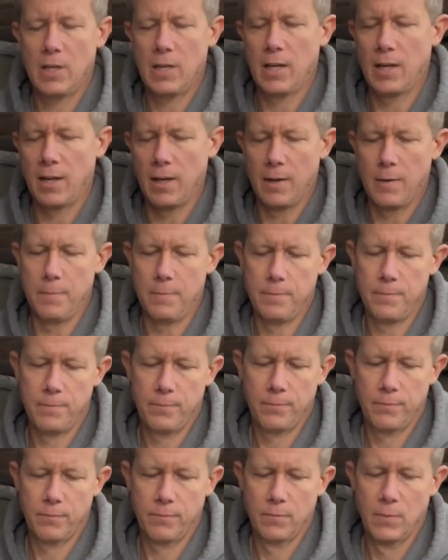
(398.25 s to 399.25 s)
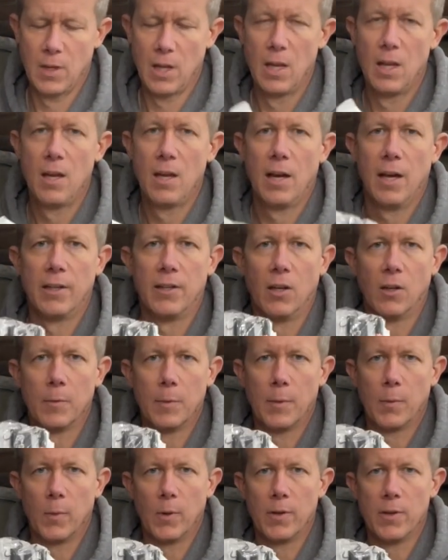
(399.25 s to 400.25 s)
I don't
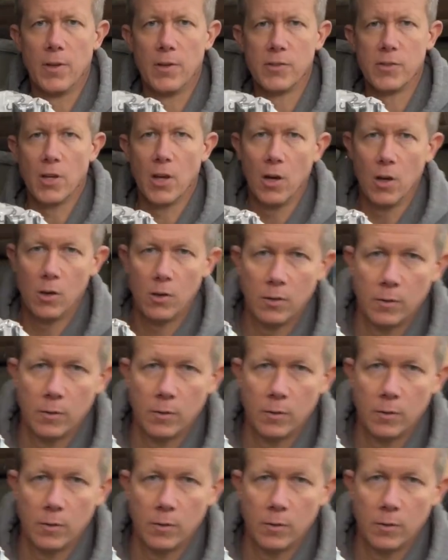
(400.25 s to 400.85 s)
remember where those go,